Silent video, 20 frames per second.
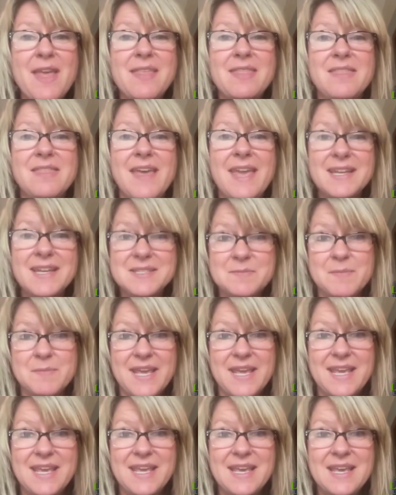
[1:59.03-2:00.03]
thanked
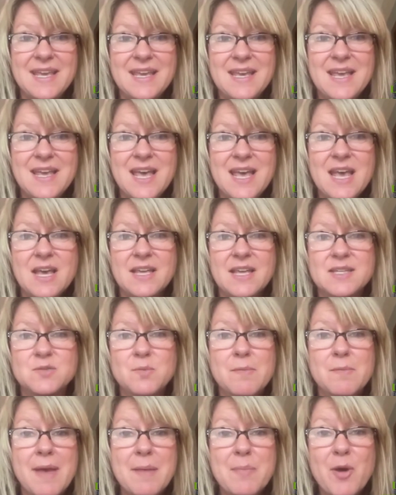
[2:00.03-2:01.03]
me, because
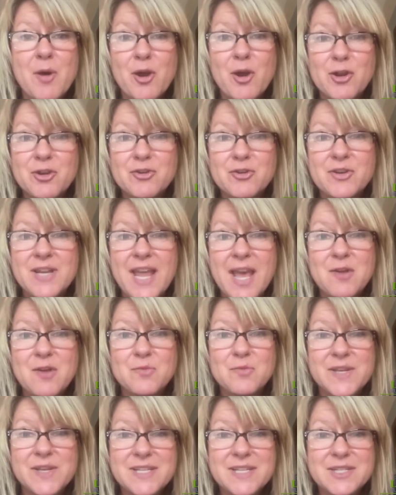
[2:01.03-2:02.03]
when my partner and I
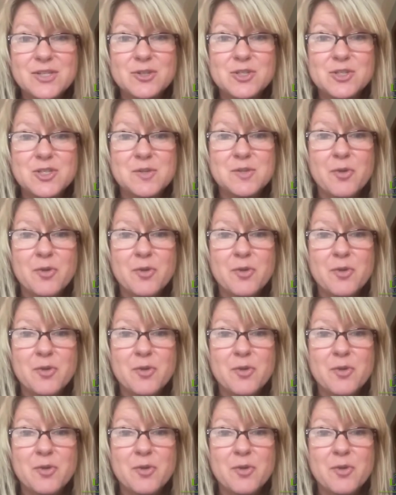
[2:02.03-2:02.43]
researched the